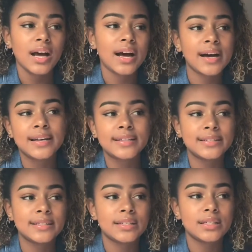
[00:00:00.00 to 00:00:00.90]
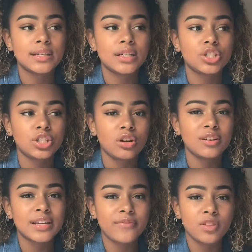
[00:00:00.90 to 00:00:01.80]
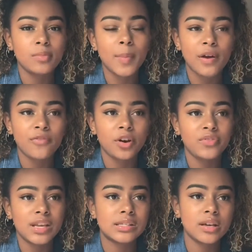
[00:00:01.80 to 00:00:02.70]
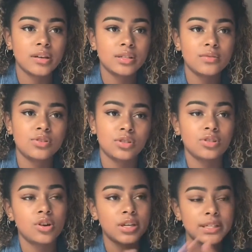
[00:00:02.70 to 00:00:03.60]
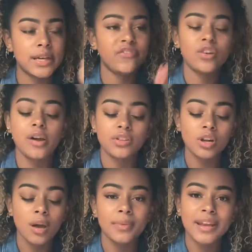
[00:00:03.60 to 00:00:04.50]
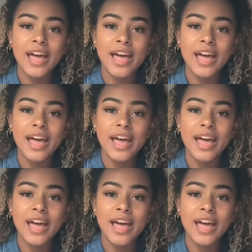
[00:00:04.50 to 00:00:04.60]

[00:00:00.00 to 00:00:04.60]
and I started having them about 5 years ago, so it's just trying to figure out the timeline.